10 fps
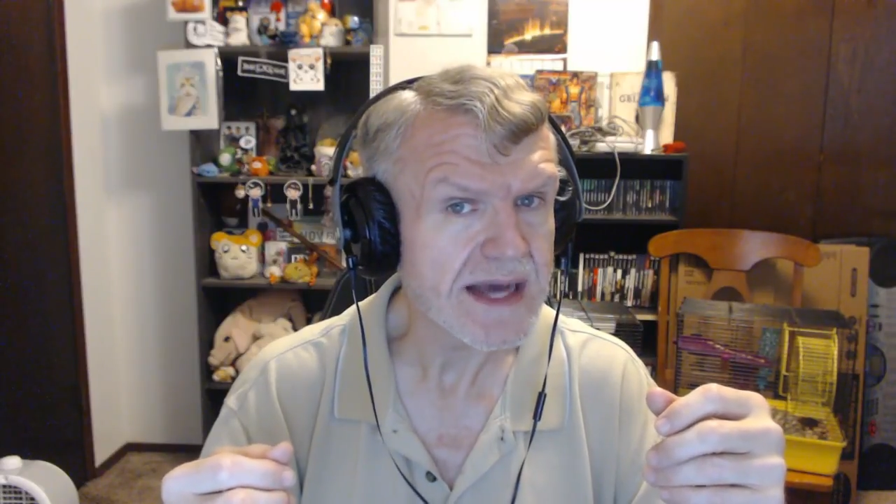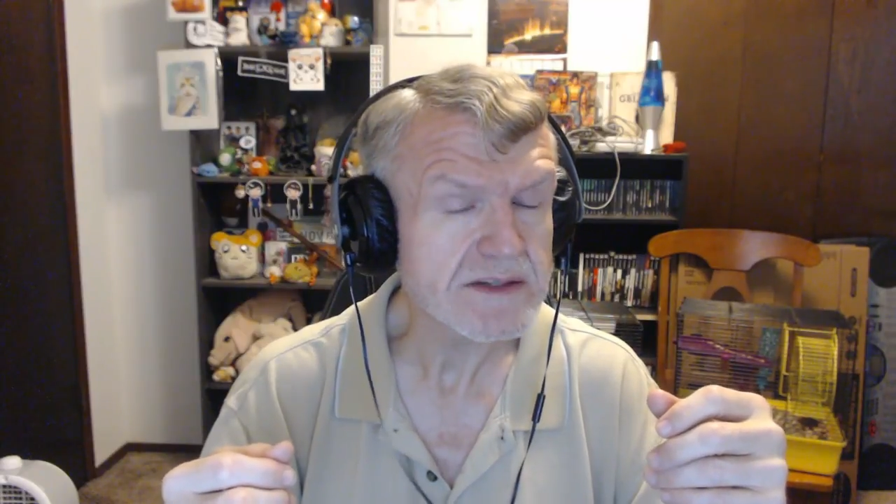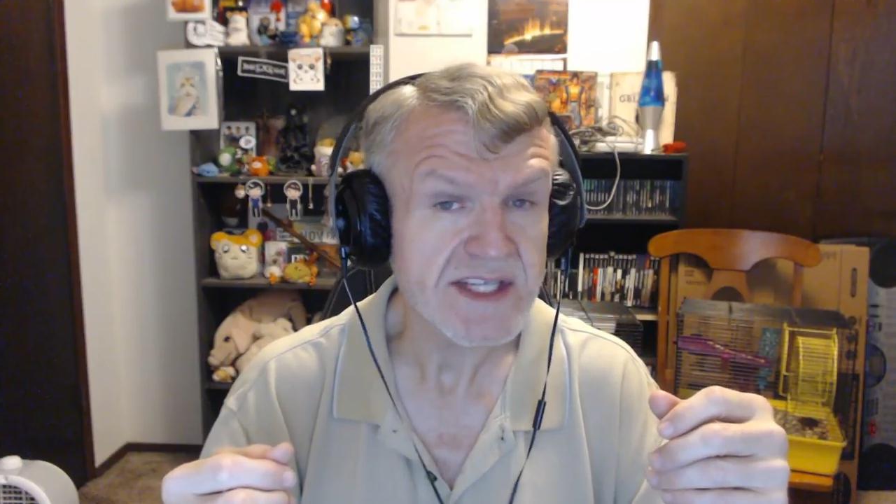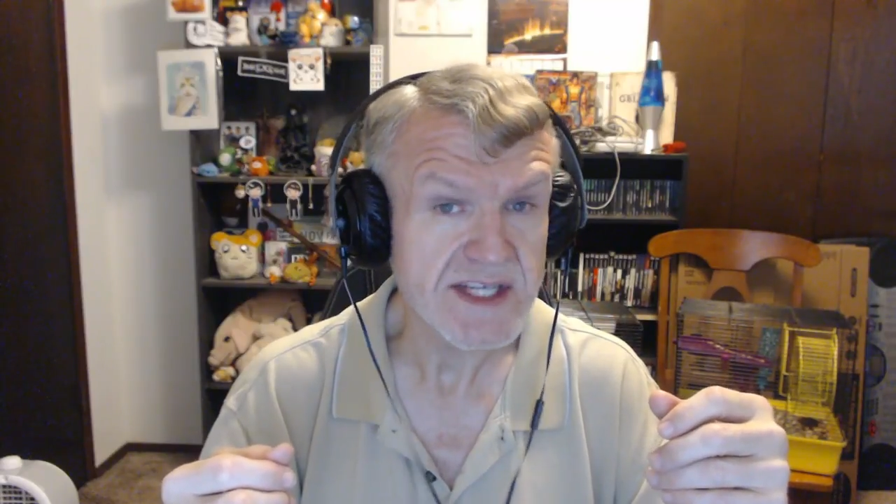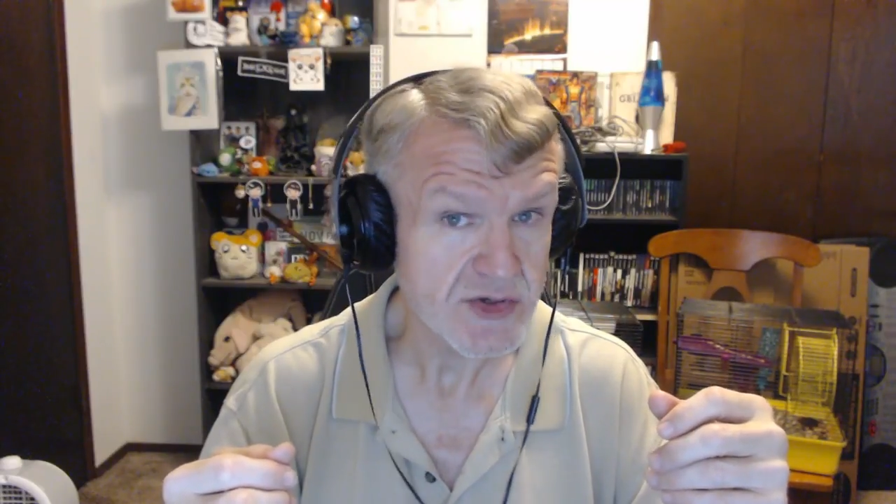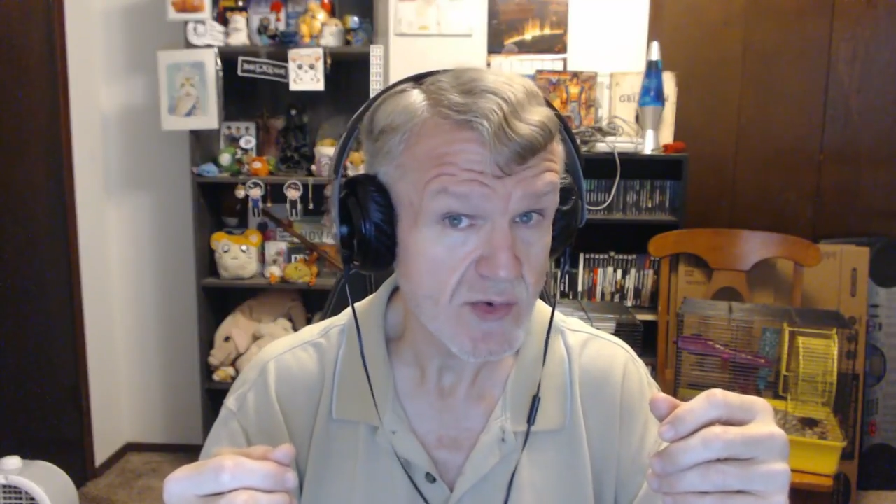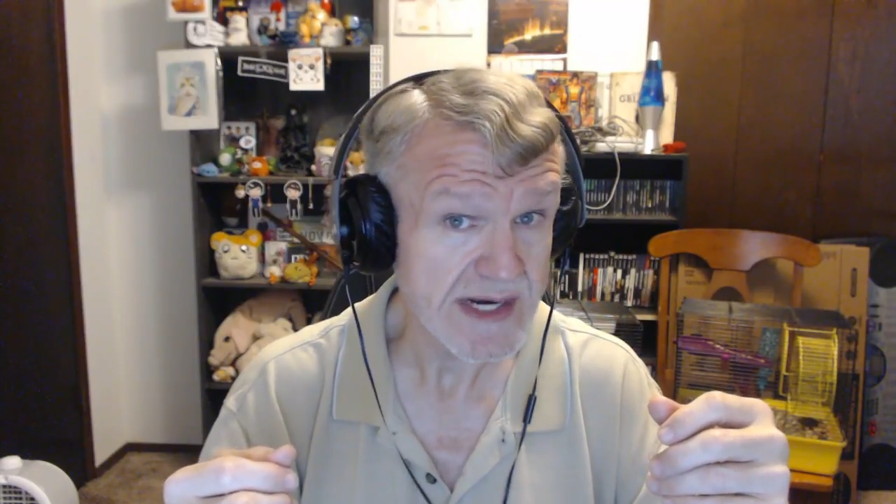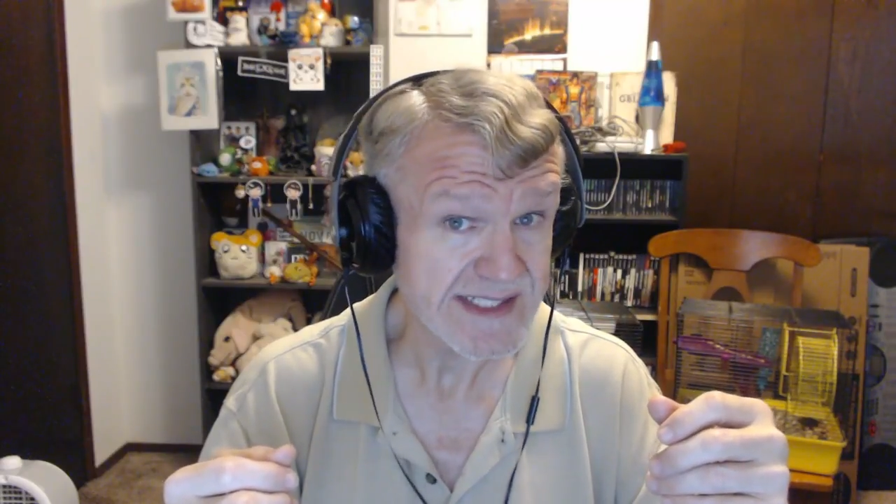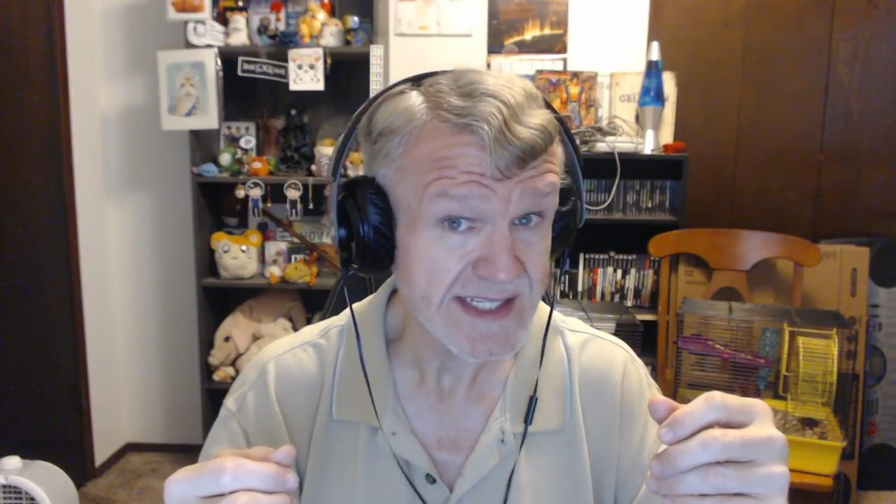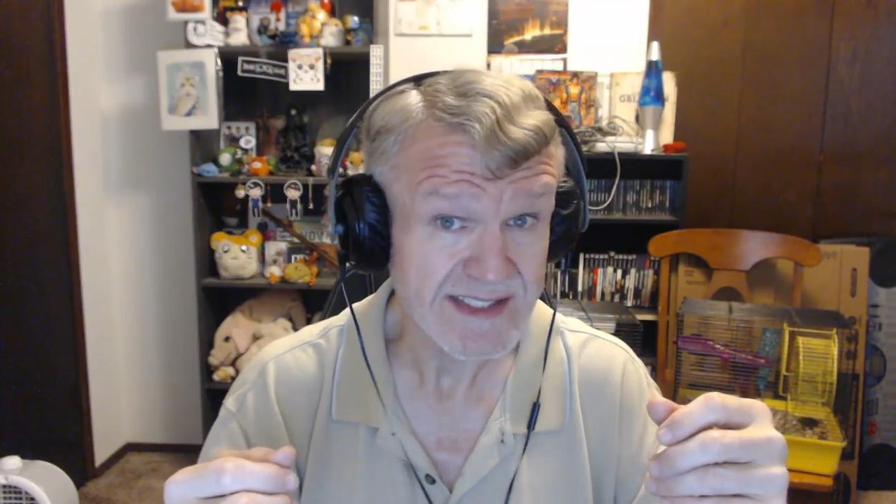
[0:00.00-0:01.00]
was an
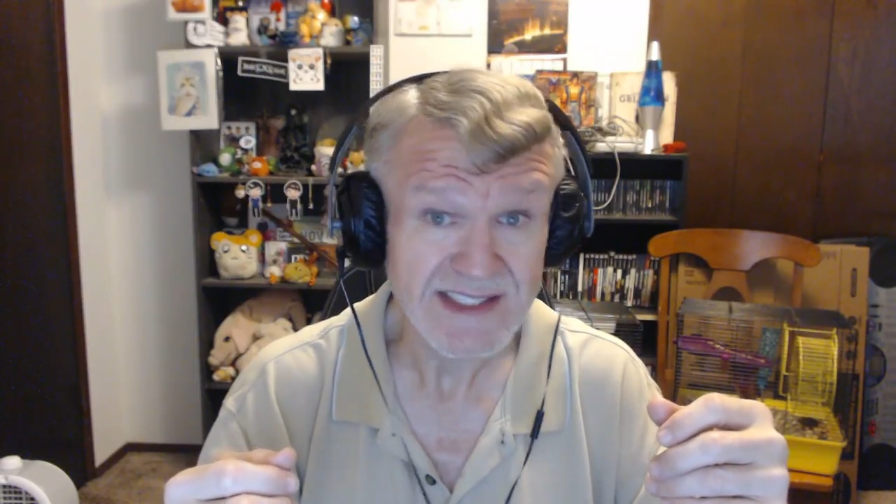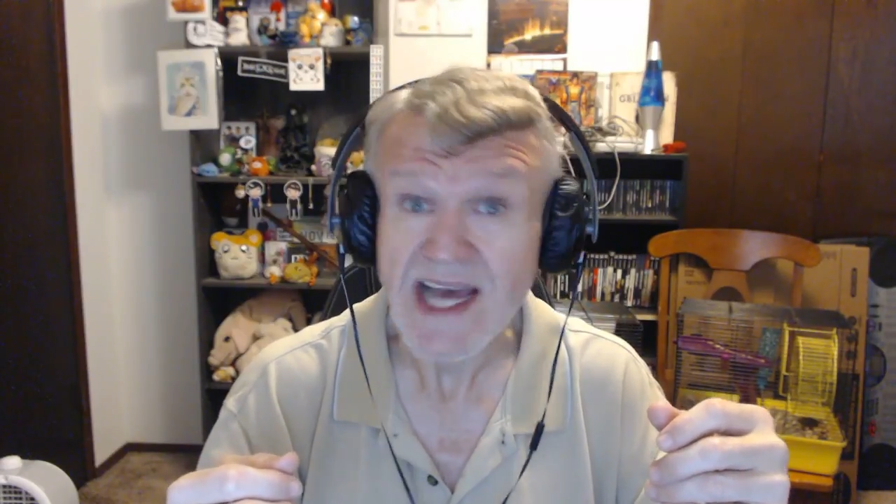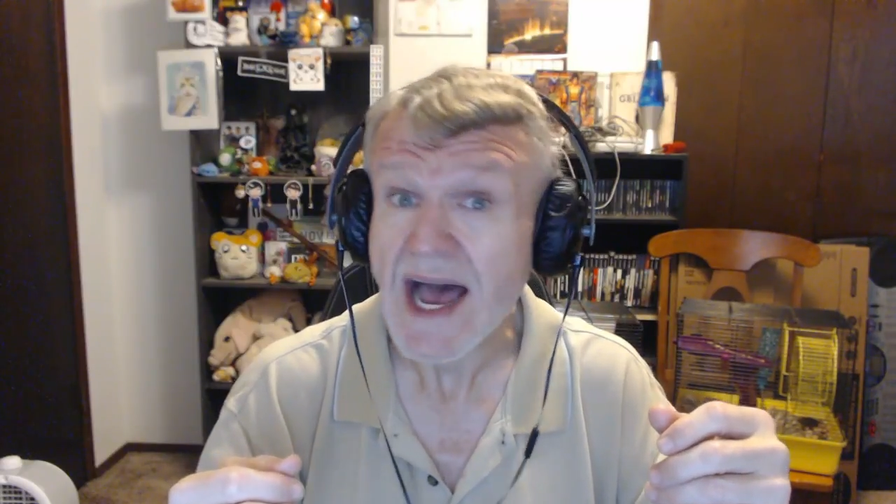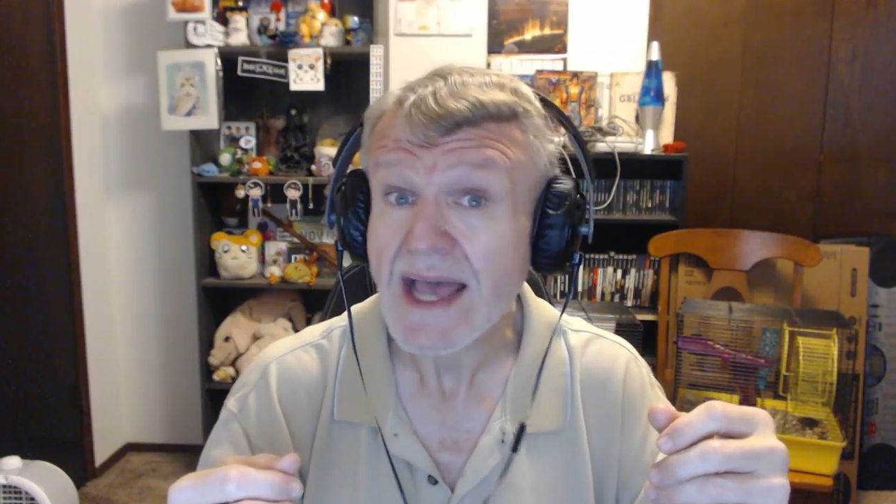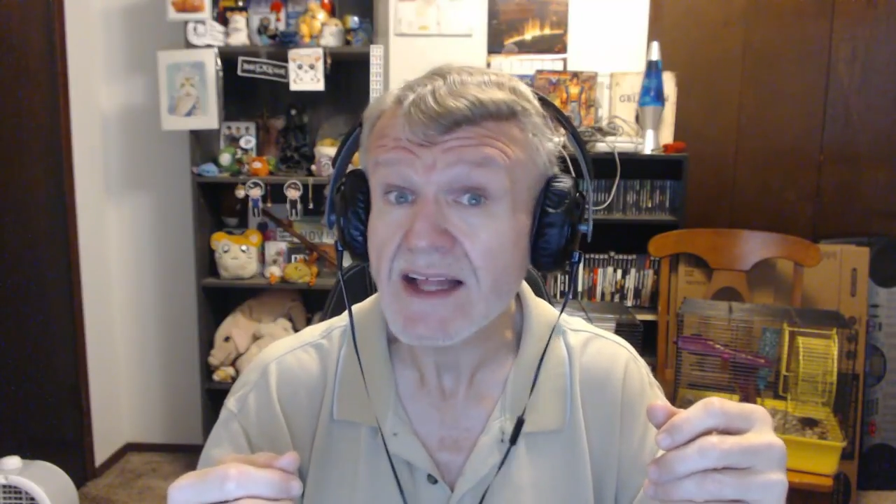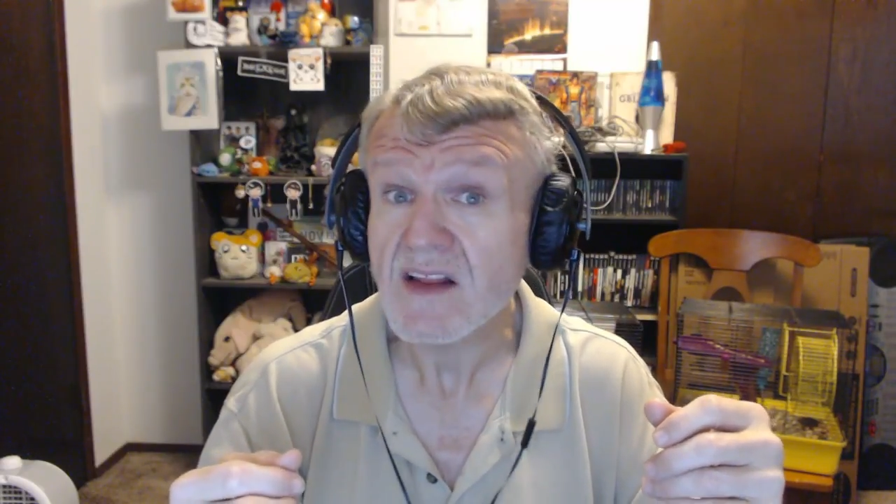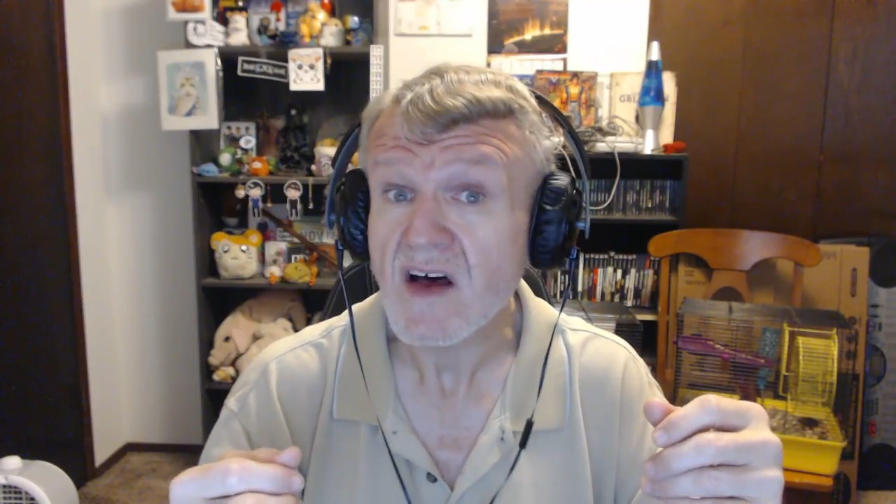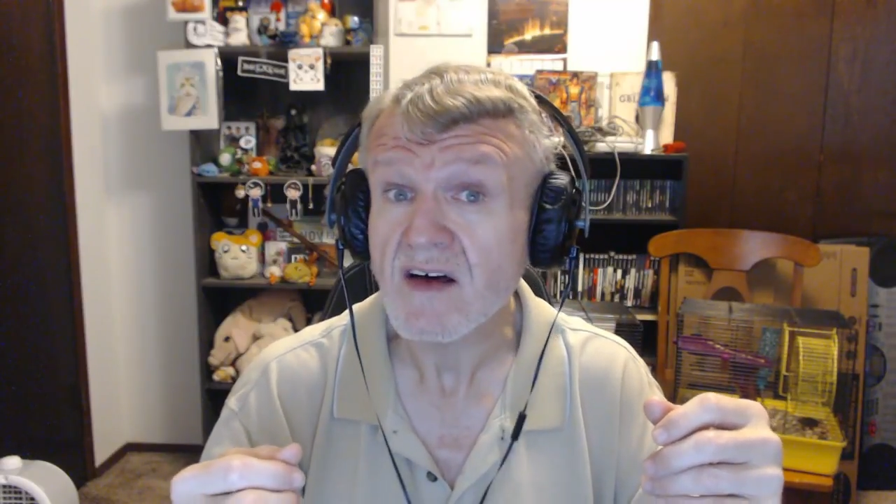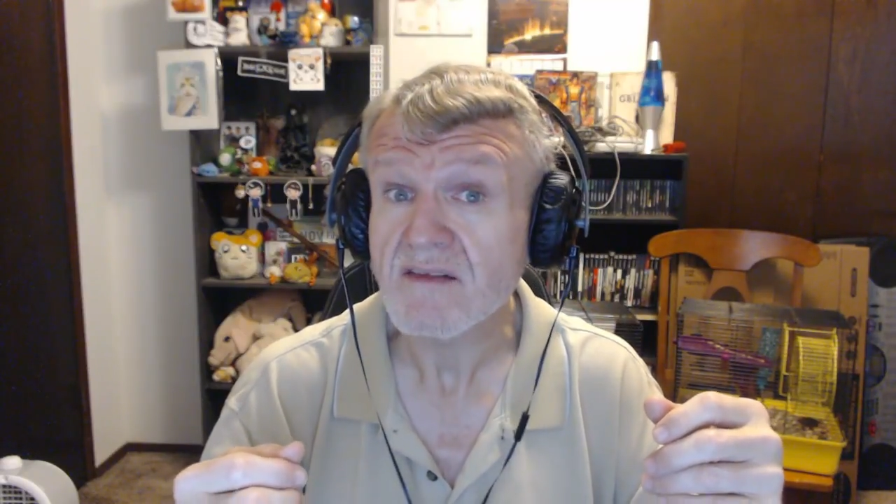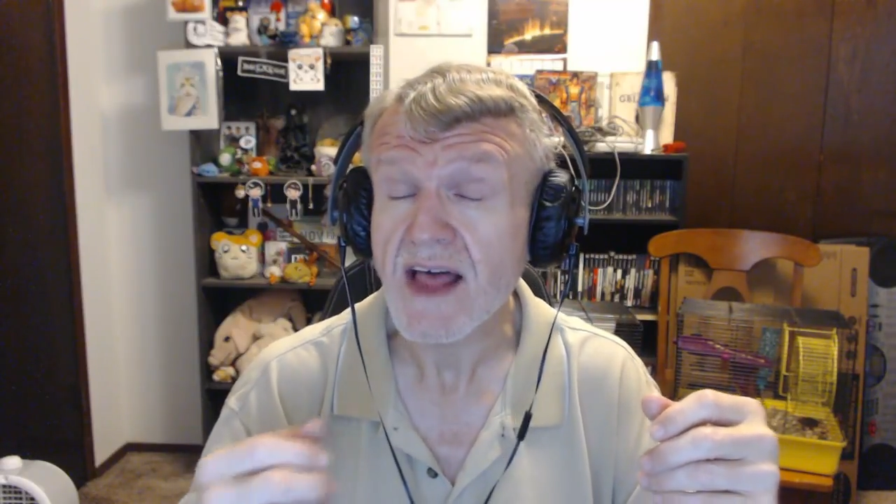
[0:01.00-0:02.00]
interesting
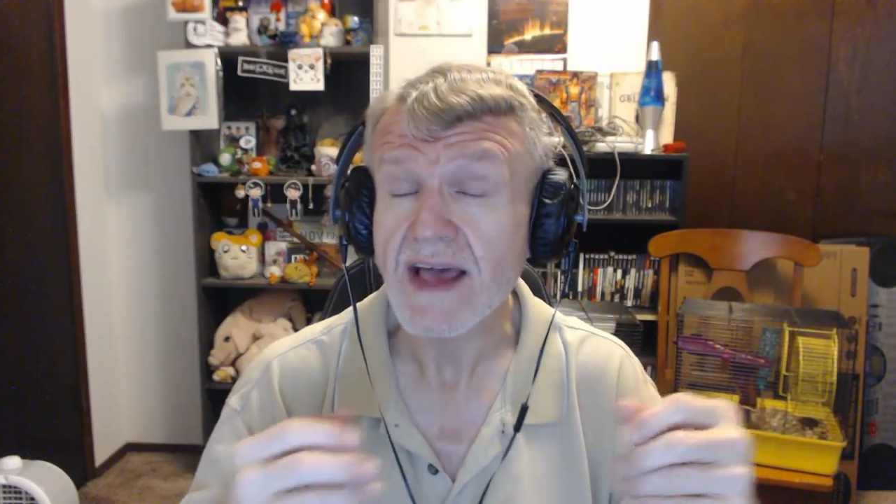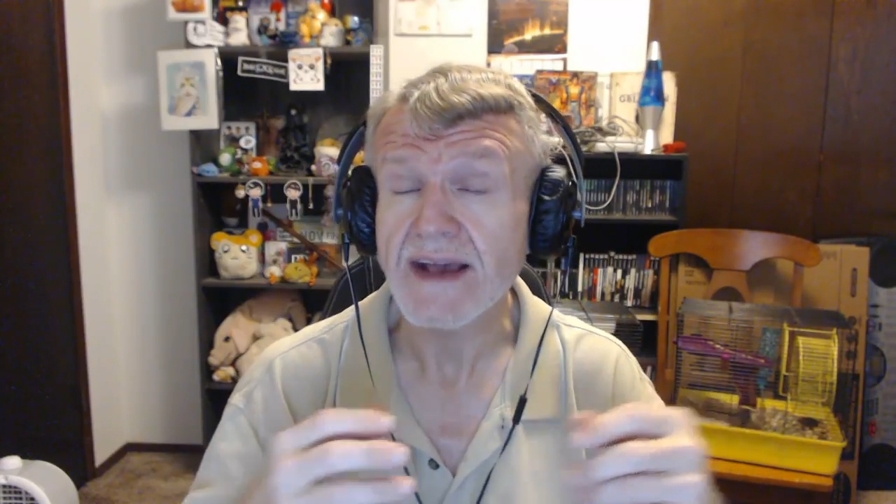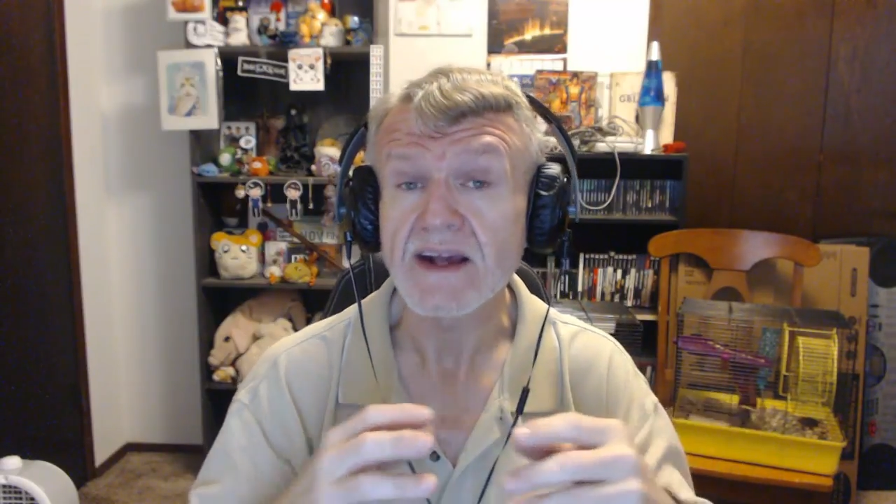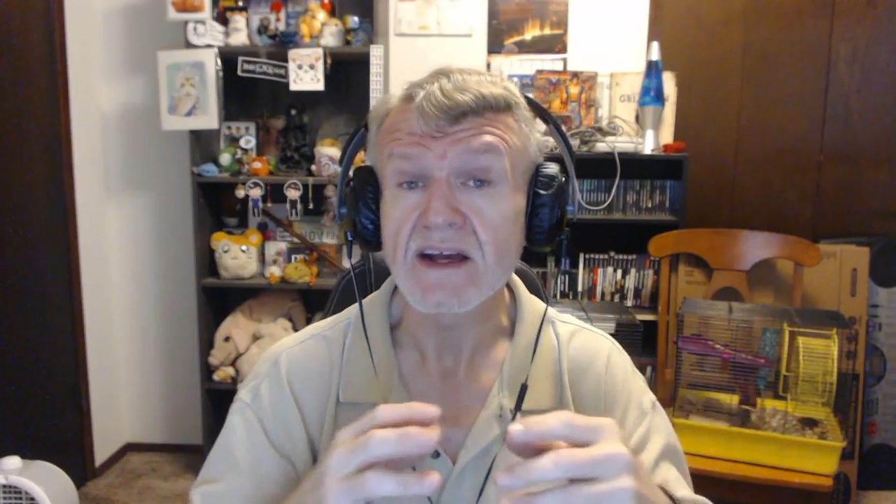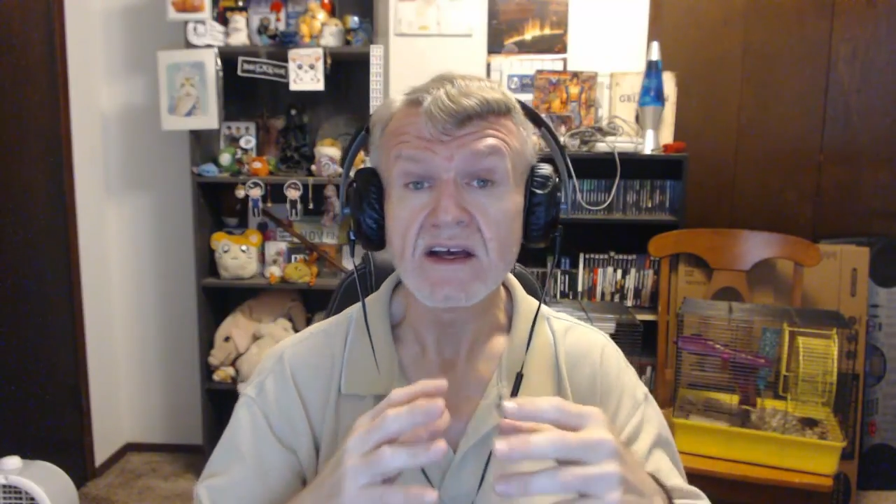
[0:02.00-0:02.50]
style of like